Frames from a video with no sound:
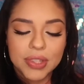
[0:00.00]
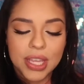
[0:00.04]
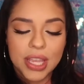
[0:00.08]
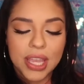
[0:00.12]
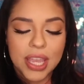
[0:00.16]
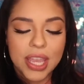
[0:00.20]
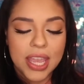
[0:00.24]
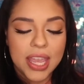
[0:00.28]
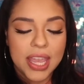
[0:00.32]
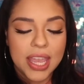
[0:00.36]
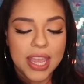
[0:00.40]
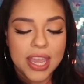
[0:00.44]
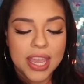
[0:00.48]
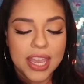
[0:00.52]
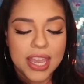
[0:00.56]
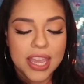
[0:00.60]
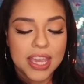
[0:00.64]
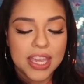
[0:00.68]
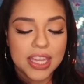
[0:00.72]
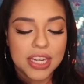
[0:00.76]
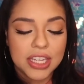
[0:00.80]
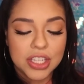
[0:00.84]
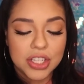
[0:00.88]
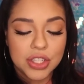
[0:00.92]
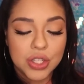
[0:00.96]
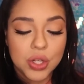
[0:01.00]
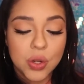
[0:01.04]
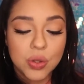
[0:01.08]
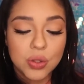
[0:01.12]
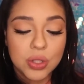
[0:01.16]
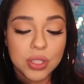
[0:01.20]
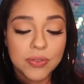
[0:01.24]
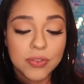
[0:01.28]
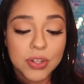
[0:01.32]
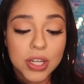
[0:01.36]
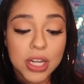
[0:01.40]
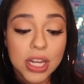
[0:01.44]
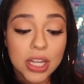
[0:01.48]
And Dose
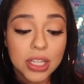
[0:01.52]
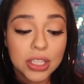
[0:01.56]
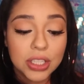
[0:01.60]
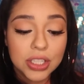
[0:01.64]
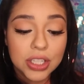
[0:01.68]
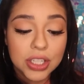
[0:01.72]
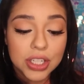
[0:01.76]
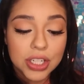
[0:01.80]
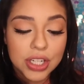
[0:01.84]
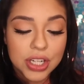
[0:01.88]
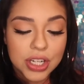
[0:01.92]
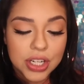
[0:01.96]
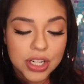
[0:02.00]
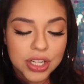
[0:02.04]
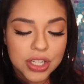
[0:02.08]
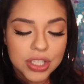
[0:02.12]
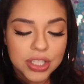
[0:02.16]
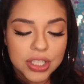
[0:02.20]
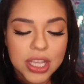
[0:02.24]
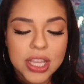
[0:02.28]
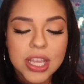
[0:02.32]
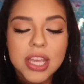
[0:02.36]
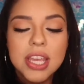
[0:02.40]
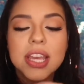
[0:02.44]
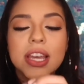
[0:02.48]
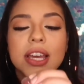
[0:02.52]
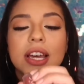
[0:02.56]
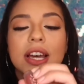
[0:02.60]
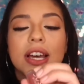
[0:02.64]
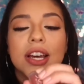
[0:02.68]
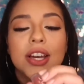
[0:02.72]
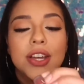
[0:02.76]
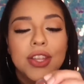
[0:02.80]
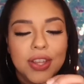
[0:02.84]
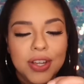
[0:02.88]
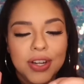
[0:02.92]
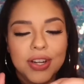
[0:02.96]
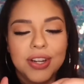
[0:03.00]
of Colors,
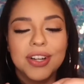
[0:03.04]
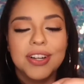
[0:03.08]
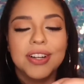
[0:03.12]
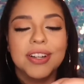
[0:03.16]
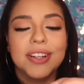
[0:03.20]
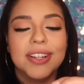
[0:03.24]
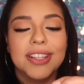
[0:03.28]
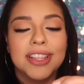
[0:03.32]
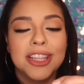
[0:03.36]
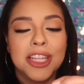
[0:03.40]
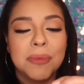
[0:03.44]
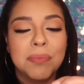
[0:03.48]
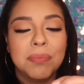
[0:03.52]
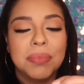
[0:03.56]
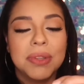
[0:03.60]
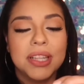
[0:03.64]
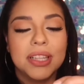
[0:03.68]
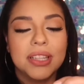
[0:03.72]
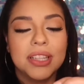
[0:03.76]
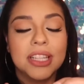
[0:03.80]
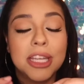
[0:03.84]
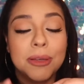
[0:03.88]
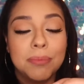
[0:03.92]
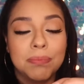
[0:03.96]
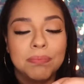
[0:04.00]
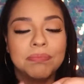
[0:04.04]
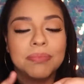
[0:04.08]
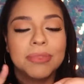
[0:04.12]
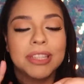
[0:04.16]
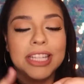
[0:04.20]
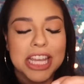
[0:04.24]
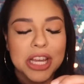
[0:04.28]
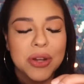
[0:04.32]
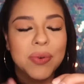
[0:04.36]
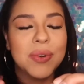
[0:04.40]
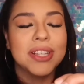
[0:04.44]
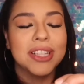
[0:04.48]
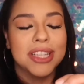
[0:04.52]
other
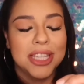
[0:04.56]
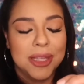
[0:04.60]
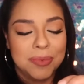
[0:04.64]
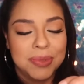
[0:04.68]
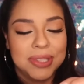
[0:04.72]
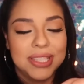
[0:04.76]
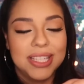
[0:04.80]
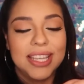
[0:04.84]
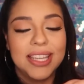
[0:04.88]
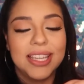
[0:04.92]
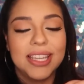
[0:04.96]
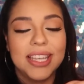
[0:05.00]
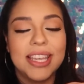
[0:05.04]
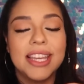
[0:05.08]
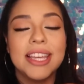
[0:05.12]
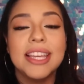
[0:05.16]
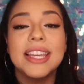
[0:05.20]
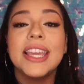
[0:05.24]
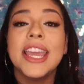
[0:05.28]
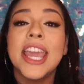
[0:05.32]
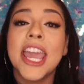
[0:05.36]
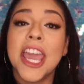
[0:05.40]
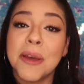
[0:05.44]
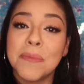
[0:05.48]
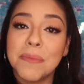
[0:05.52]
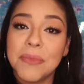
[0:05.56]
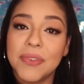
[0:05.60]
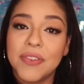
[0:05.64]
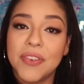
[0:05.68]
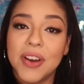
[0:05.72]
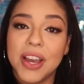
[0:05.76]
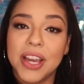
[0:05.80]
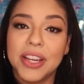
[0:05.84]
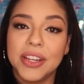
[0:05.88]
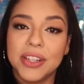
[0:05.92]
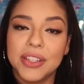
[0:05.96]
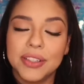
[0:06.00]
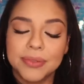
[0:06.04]
liquid lipstick in
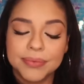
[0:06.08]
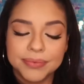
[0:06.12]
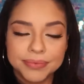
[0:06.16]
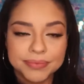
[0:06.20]
Campfire.